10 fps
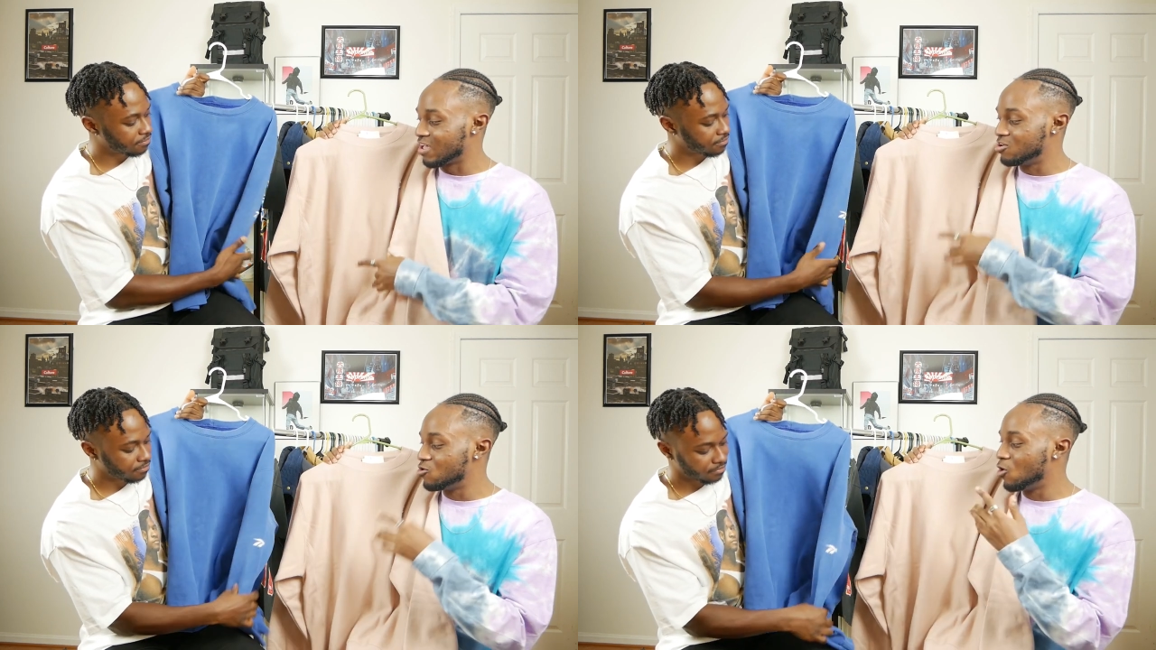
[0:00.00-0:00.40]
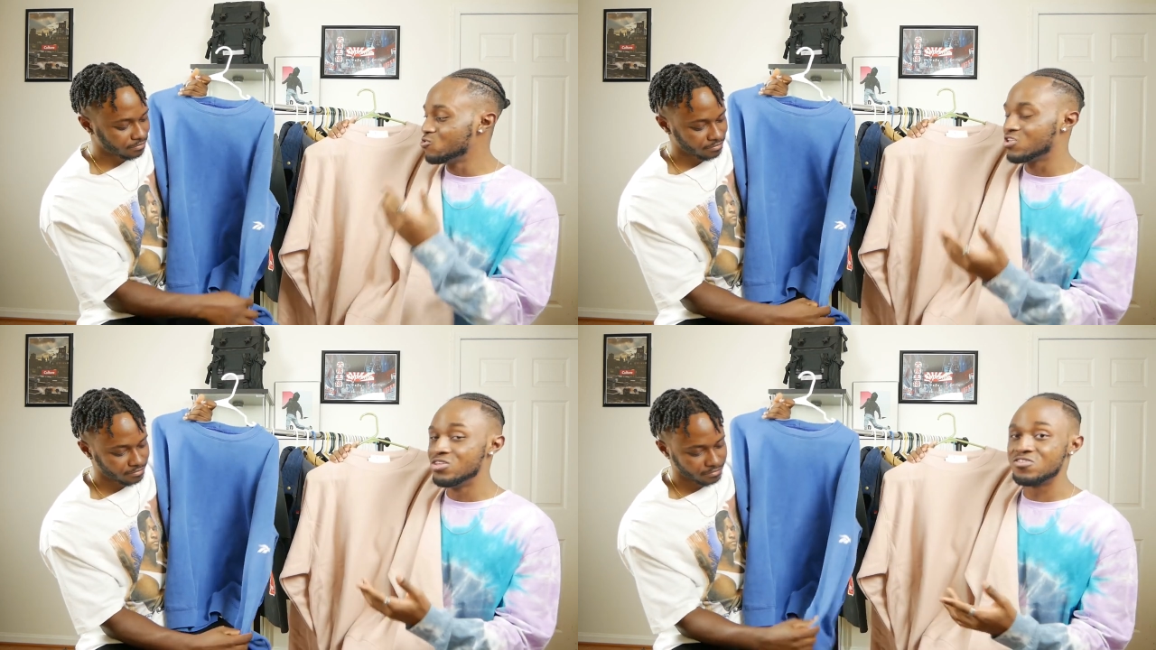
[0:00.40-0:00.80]
Speaker 1: like
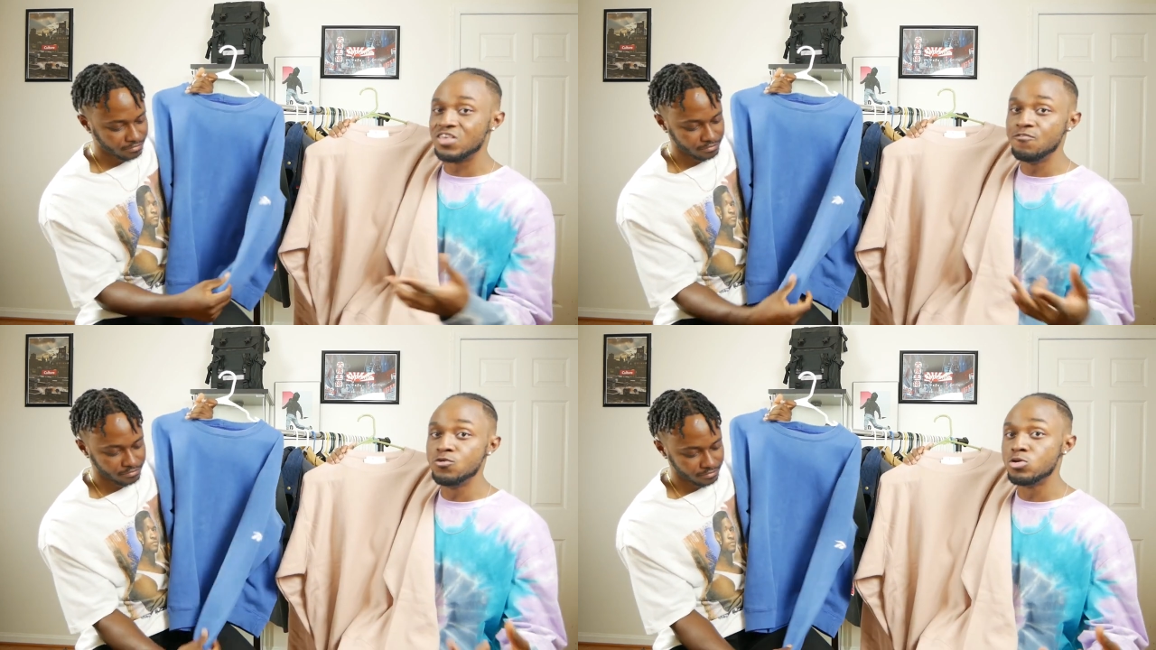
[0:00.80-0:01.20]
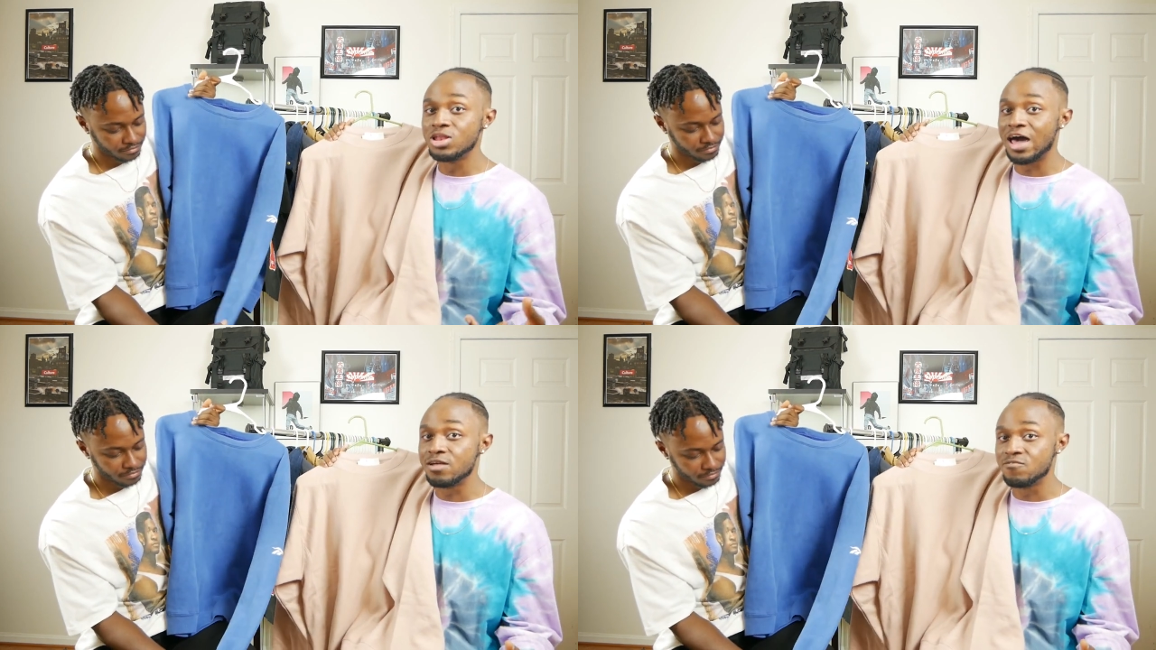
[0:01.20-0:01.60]
Grill is gonna save you a
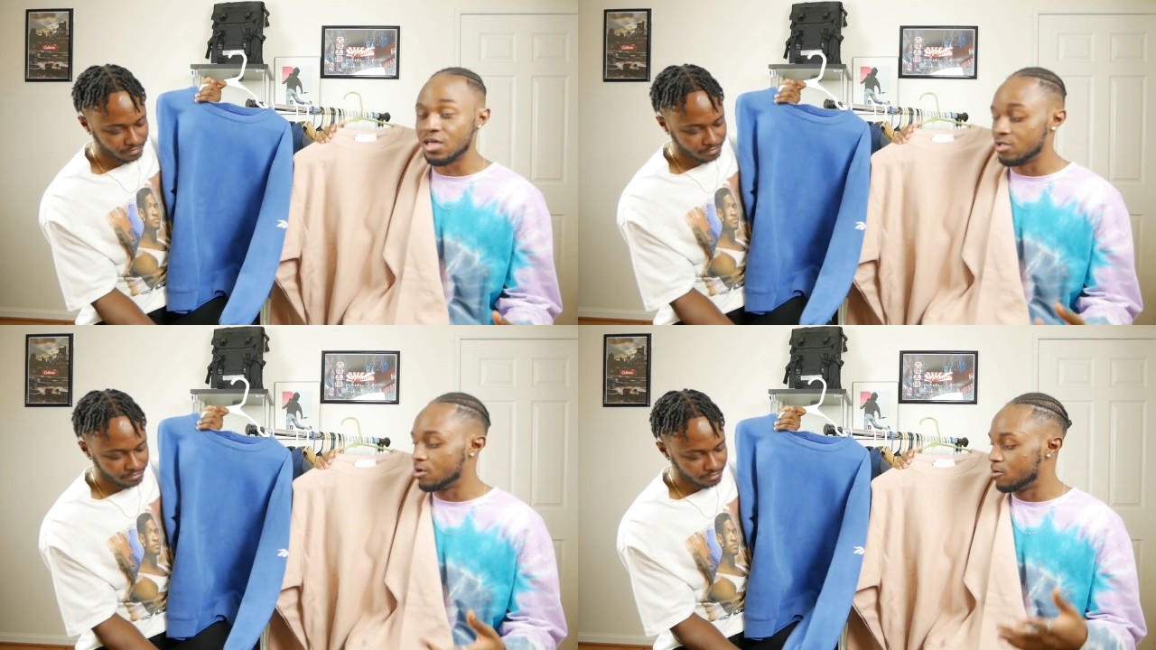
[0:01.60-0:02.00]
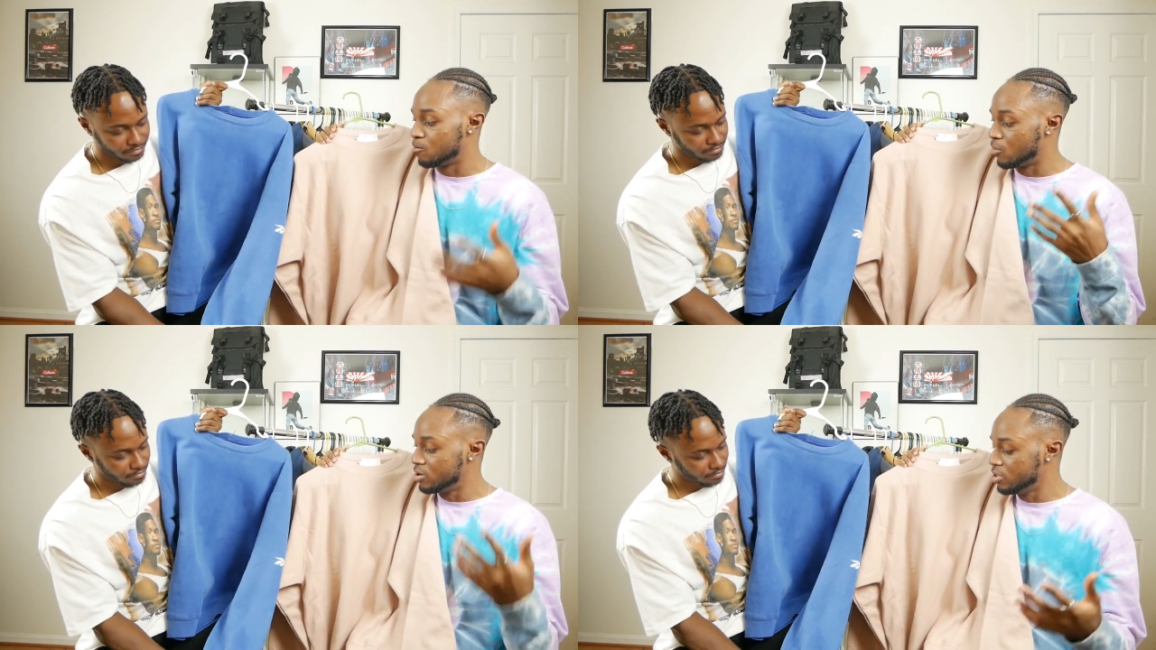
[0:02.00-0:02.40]
lot of like
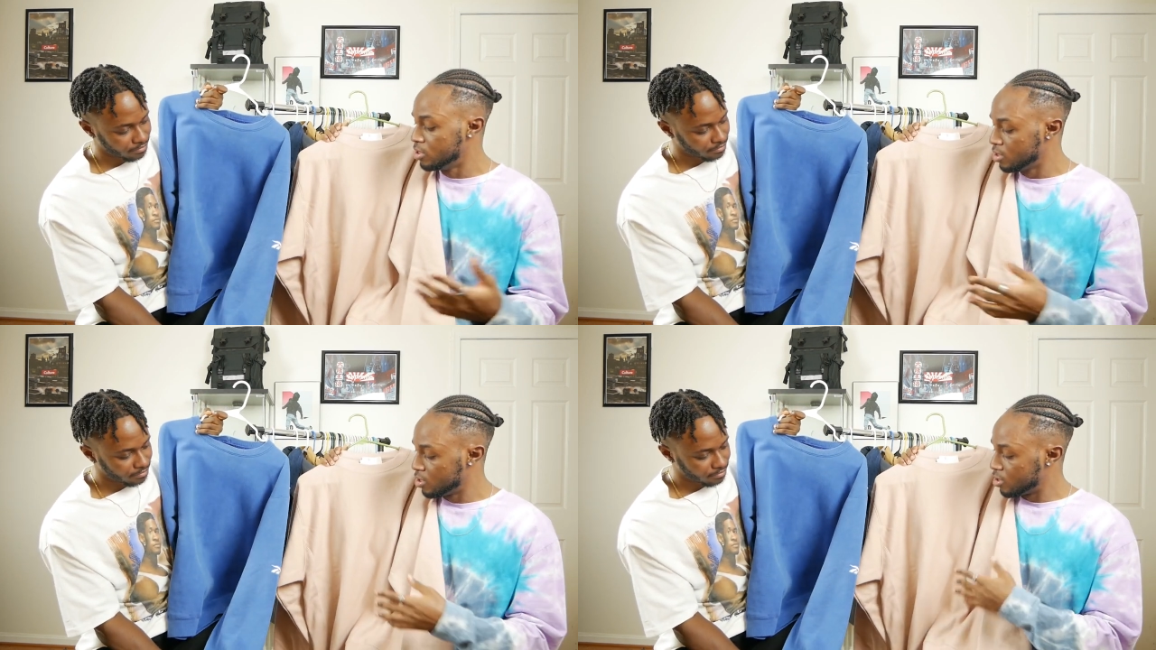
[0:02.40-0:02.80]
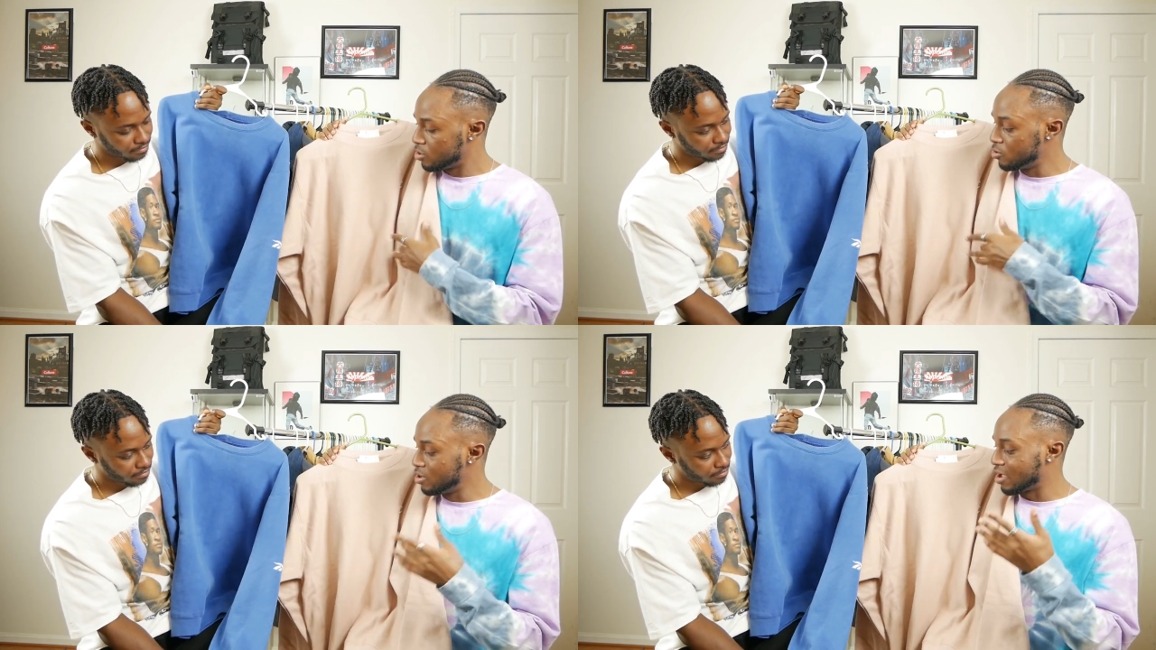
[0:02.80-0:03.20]
uh, money.
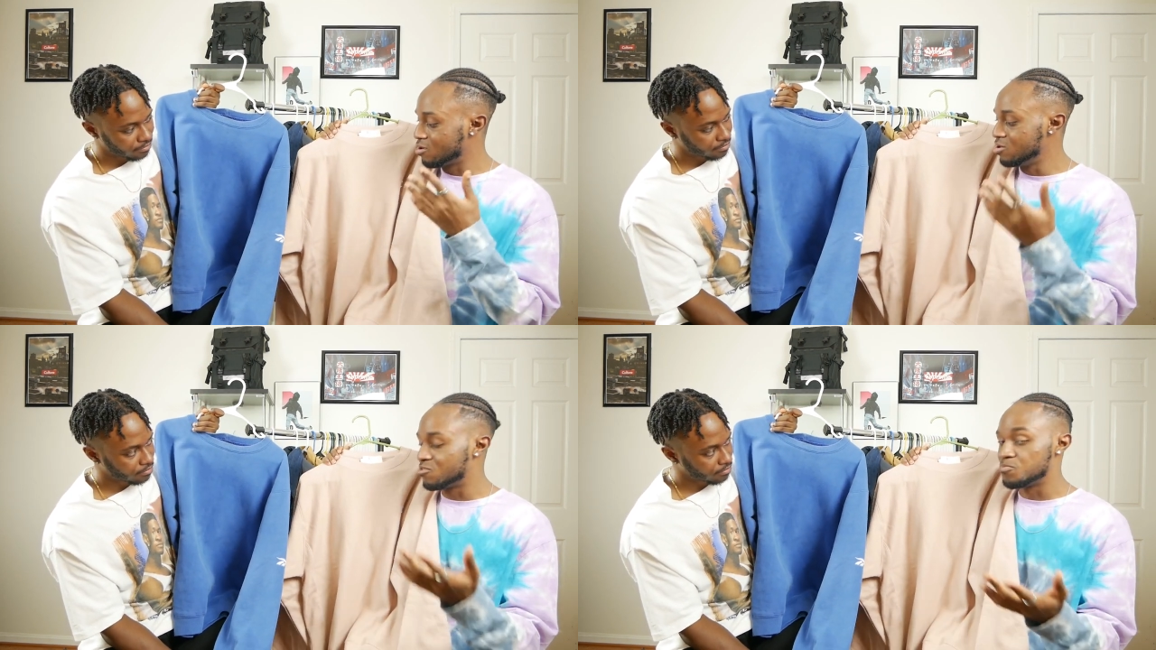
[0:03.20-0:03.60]
You're not gonna